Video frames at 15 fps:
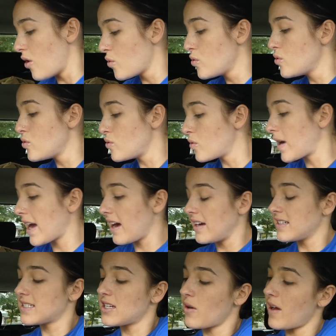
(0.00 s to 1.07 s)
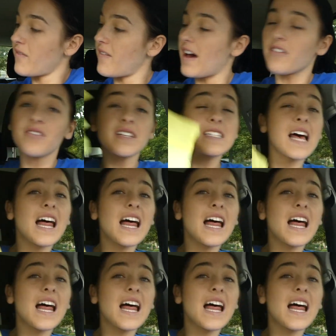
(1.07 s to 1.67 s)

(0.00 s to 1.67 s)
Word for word: Ooh, okay, so I found this